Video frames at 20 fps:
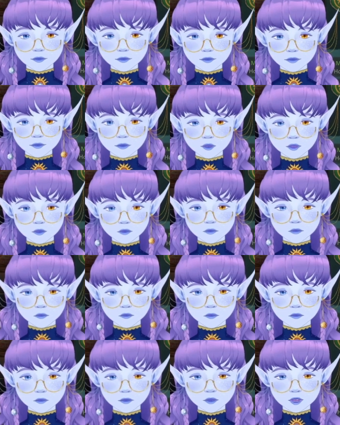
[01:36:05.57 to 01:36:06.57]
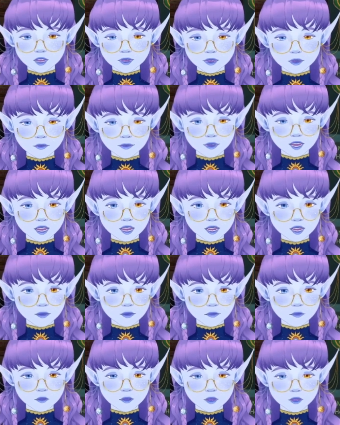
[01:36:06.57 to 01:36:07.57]
Gold, we're not swinging it
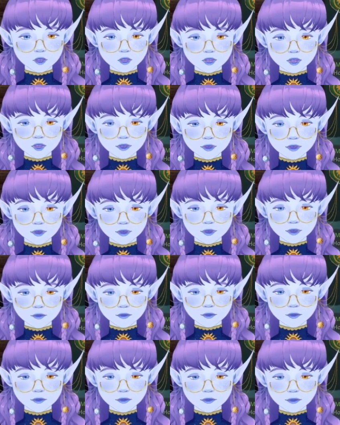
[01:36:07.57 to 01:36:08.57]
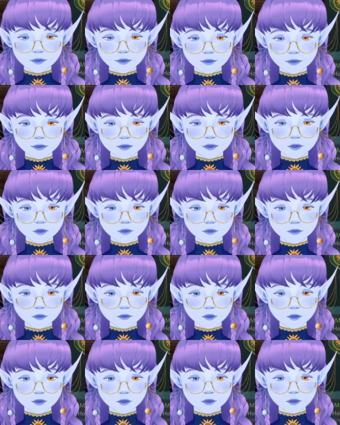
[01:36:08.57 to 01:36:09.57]
anymore, and it's too expensive, so...
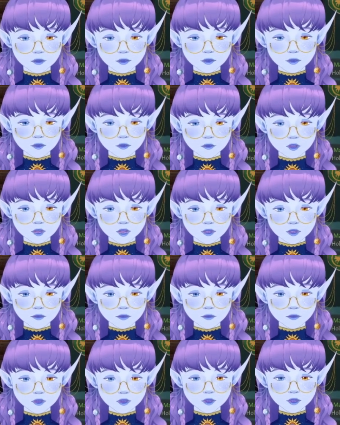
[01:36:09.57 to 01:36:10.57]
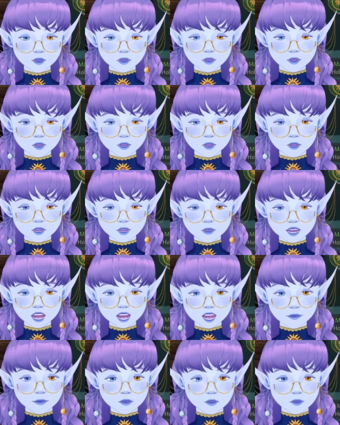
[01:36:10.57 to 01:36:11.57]
Or I could do the hook. No, I don't have
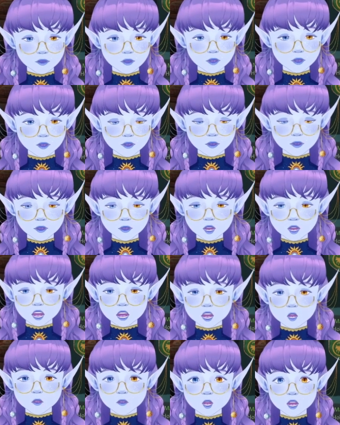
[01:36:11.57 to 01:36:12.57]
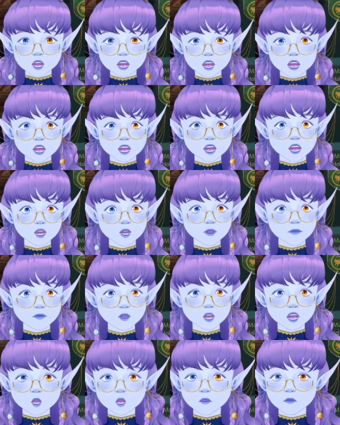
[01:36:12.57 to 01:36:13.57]
a hook on her.
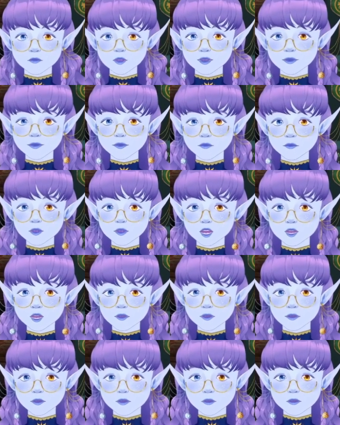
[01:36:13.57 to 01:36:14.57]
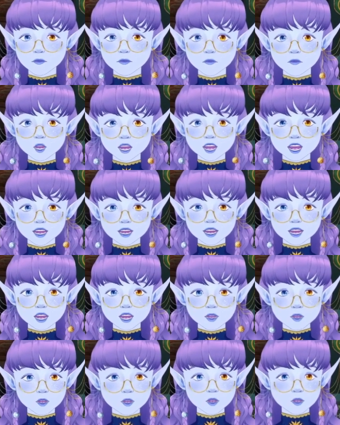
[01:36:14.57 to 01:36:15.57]
Oh, that's something I could do. Wait, hang
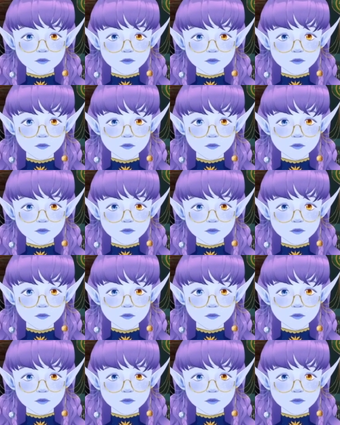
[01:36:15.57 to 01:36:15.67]
on.